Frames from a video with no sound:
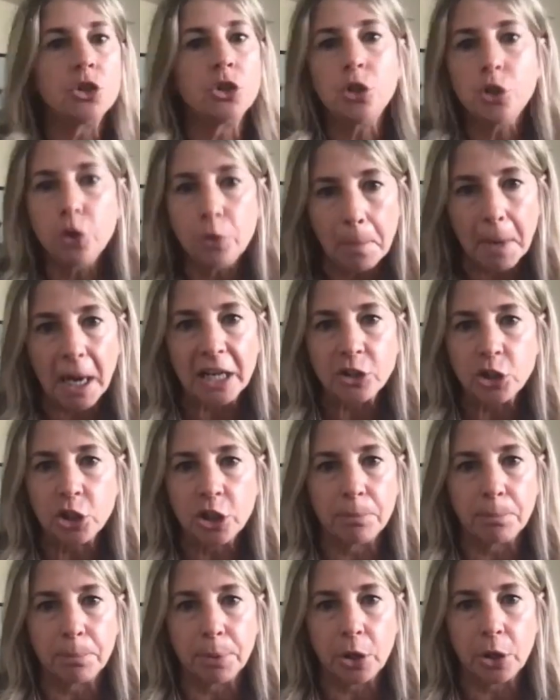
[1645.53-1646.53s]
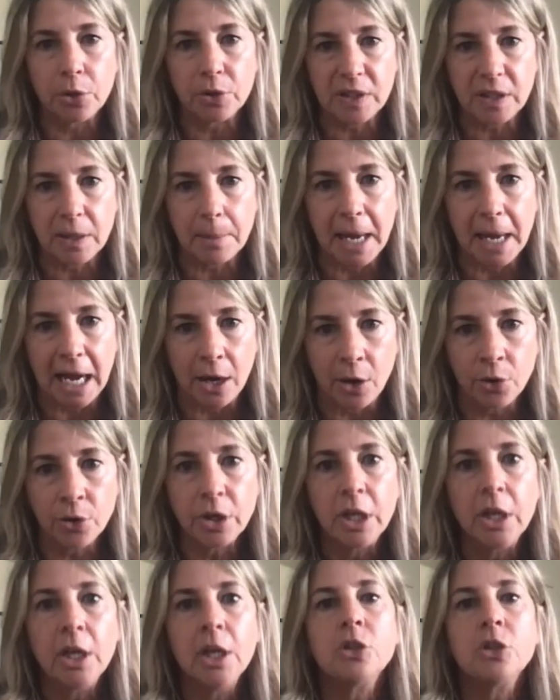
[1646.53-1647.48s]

too much and blows them out.